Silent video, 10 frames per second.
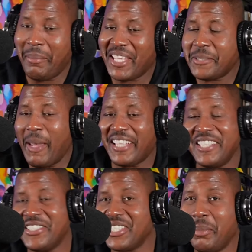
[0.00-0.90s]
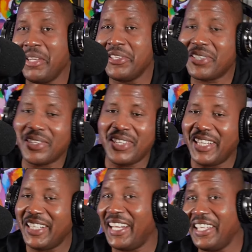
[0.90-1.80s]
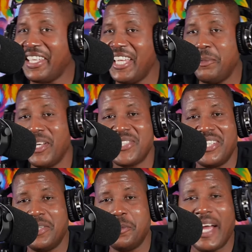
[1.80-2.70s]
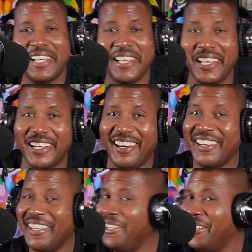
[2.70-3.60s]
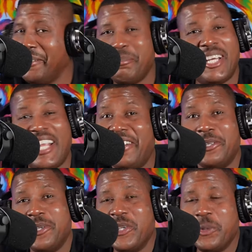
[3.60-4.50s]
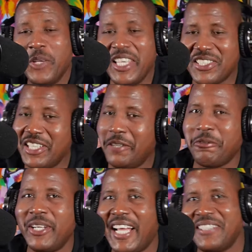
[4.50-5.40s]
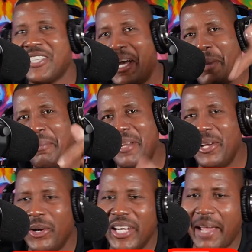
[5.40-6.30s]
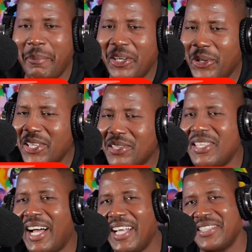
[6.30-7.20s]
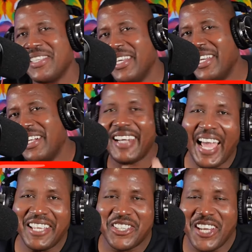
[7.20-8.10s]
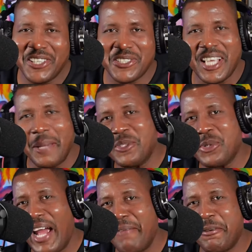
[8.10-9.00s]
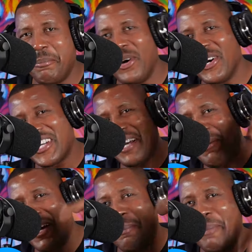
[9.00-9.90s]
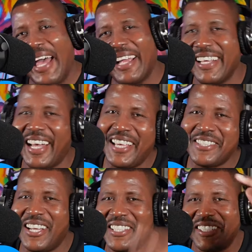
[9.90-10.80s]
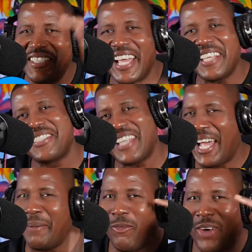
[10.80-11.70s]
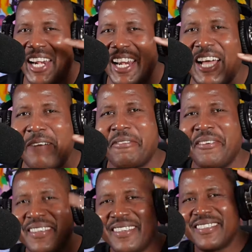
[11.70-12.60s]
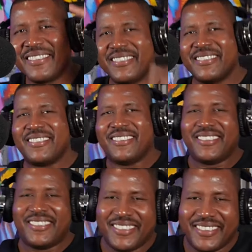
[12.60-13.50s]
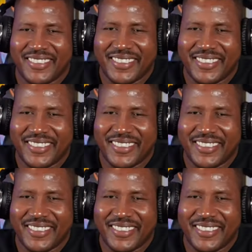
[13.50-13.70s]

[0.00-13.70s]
expecting some of you to think that the kid was in the right here. But I don't know the reasoning for that. Comment below. Let me know your thoughts. Like, share, subscribe for more. Come on back, guys. Until next time, one love.